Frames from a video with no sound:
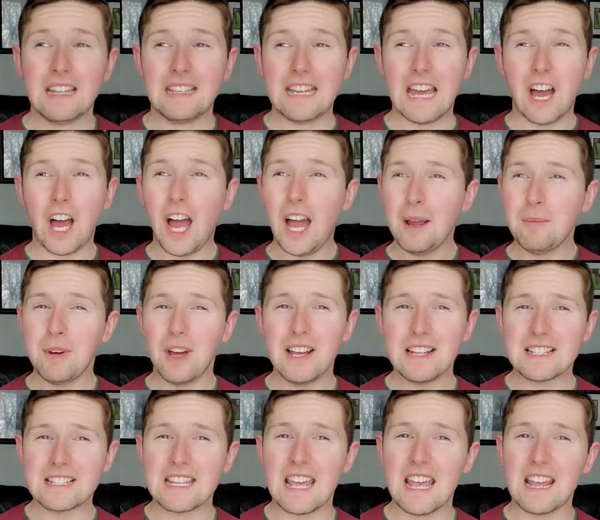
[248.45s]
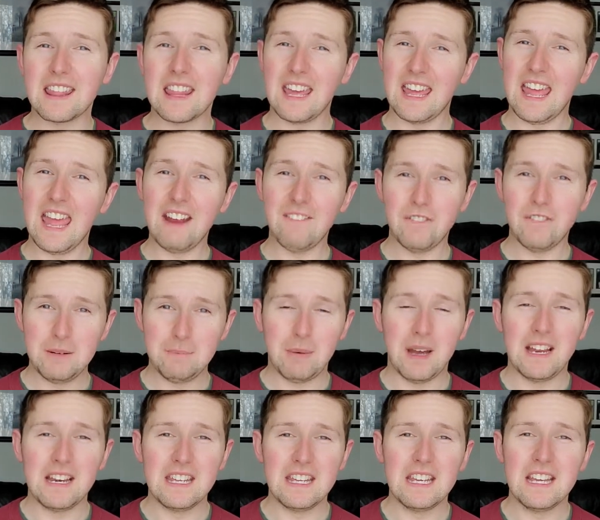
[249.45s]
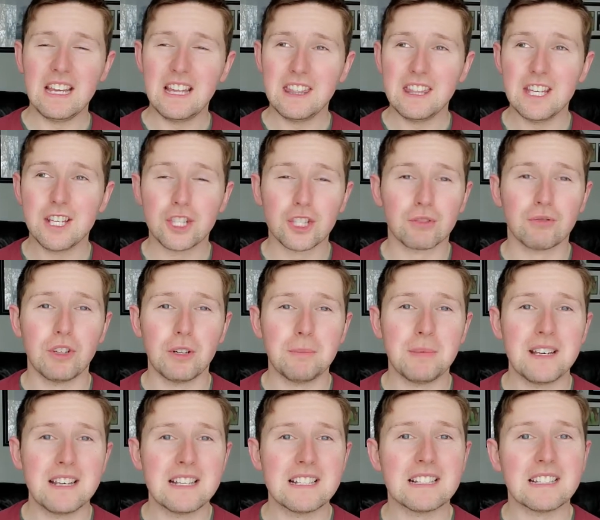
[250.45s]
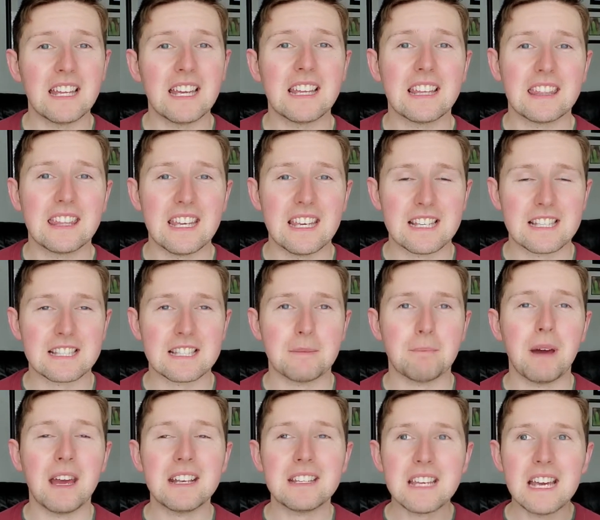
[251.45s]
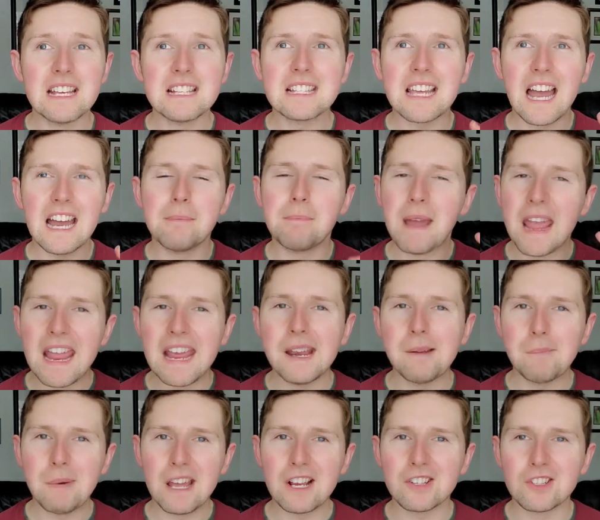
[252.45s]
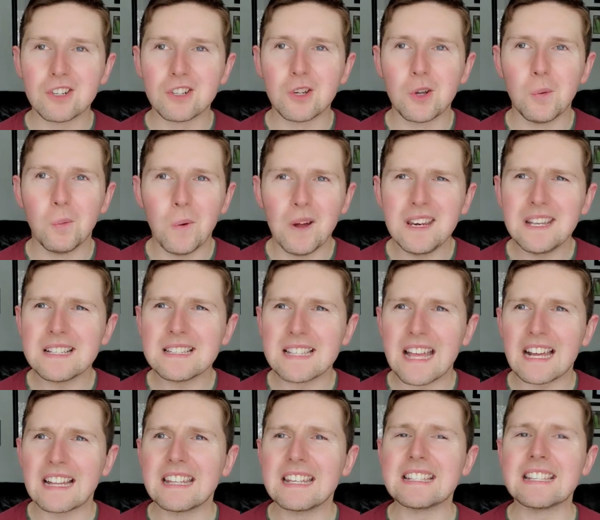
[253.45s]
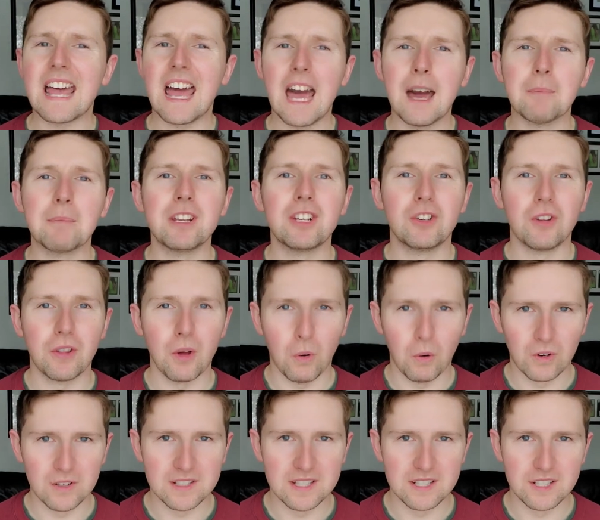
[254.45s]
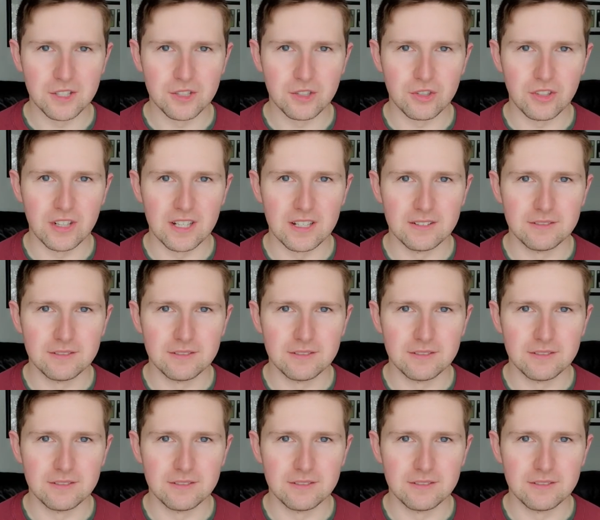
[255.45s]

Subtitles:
Now, I'm not saying that everybody in this group is like this, but it does kind of paint a picture to what exactly is happening to the horse industry.